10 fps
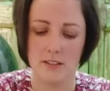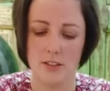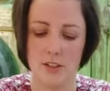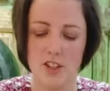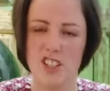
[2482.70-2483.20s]

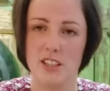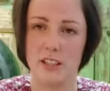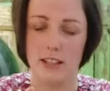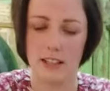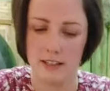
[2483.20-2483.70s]
So just
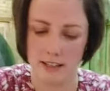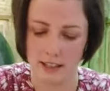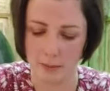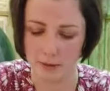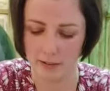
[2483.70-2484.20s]

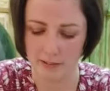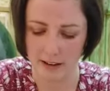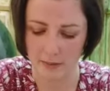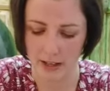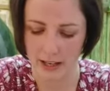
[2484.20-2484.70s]
clipping
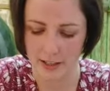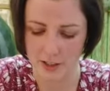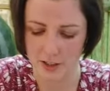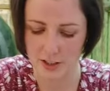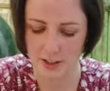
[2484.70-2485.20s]
around the
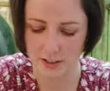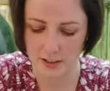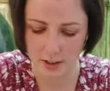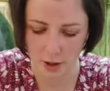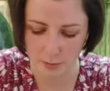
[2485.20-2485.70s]
edge
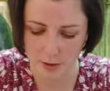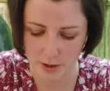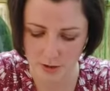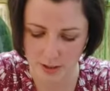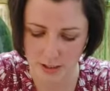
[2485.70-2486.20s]
up to
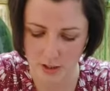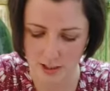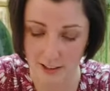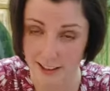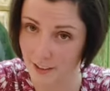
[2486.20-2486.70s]
your
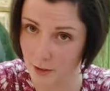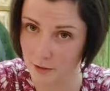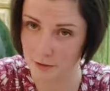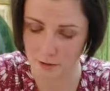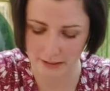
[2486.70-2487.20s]
stitching line,
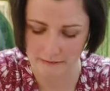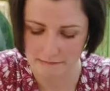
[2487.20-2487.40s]
not through it.